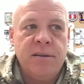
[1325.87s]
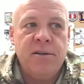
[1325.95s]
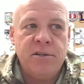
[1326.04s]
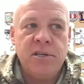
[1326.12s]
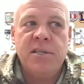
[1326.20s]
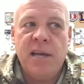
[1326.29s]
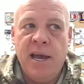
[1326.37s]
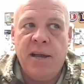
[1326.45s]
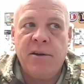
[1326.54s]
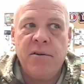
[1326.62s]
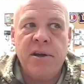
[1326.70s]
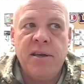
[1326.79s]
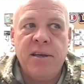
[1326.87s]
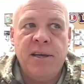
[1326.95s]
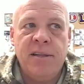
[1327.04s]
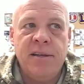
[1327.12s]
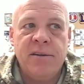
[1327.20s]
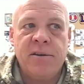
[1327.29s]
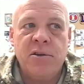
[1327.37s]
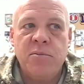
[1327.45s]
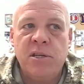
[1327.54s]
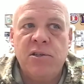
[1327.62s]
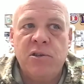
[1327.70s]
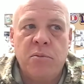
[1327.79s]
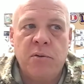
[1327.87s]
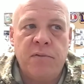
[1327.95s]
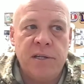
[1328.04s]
They're just angry, and they're going to be super